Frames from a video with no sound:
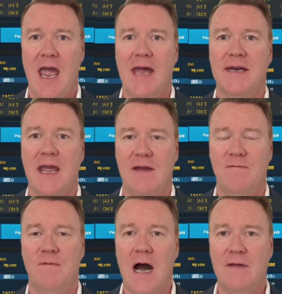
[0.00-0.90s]
and
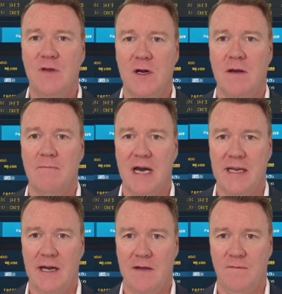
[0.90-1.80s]
a five-unit
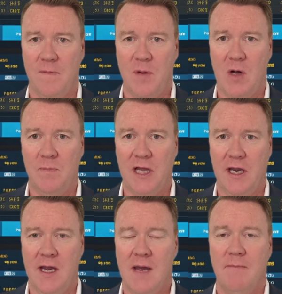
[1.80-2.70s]
Monday night football
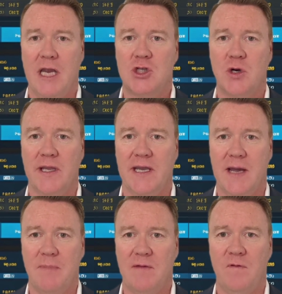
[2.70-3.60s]
play. Make sure that you
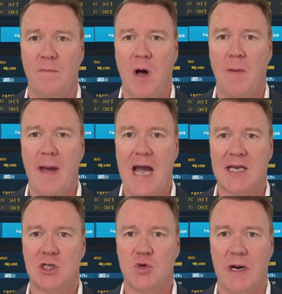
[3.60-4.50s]
get my football
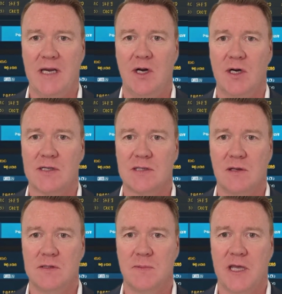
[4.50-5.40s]
package right here
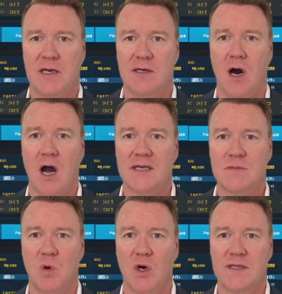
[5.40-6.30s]
exclusively at
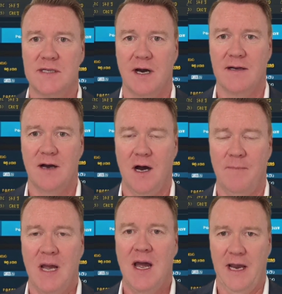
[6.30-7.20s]

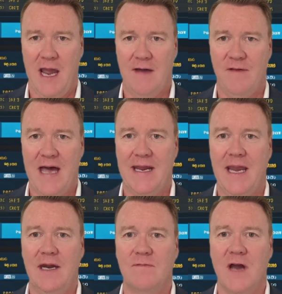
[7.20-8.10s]
DocSports.com. I have had
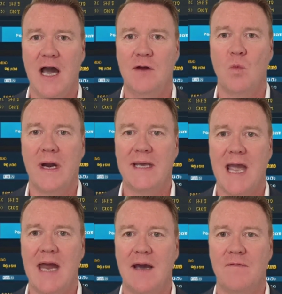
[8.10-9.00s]
8 of 9
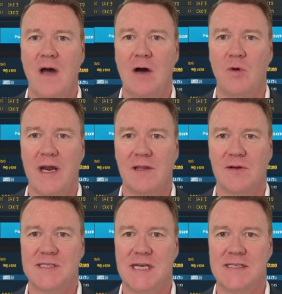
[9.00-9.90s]
winning NFL
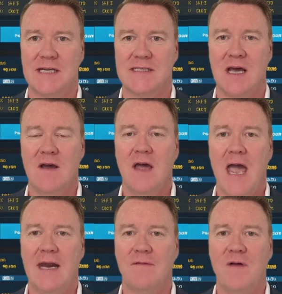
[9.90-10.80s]
regular seasons.
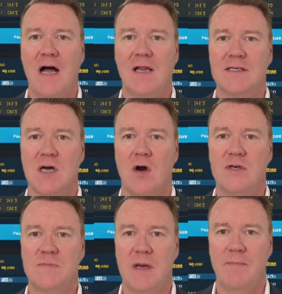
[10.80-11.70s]
NFL has
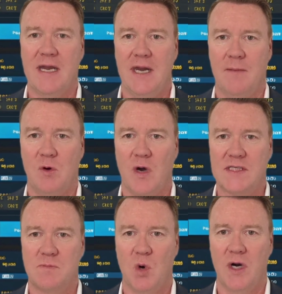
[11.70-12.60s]
always been my number
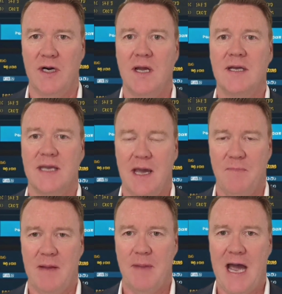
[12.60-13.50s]
one sport.
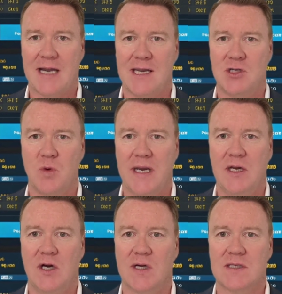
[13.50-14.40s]
Get my package right
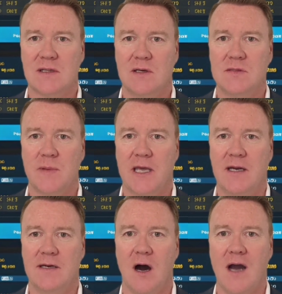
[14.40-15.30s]
here exclusively
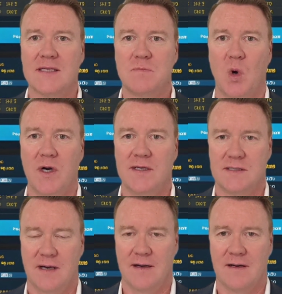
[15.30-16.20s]
at
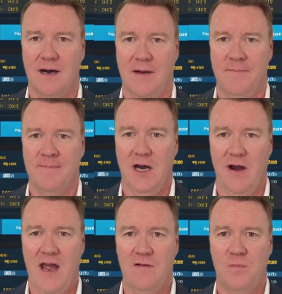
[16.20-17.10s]
DocSports.com. Now,
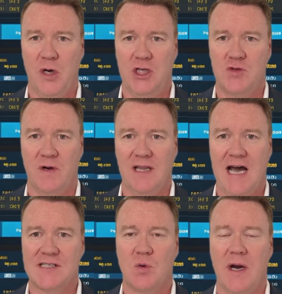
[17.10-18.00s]
I have preached for the
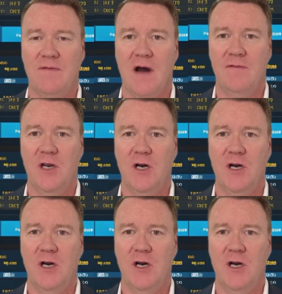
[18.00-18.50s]
last 25